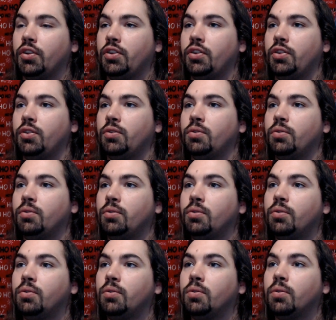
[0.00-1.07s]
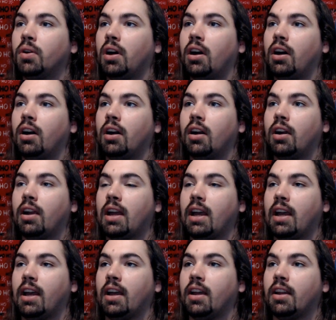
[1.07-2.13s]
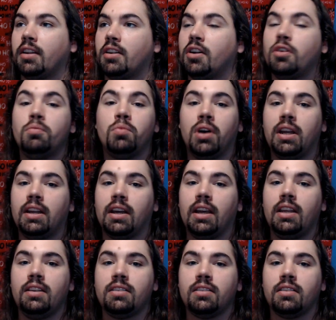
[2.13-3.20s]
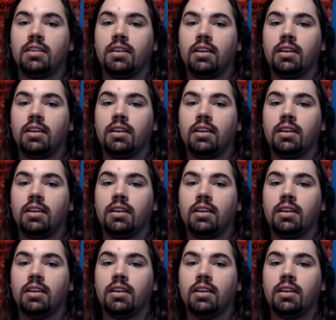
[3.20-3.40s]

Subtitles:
You are at home one night,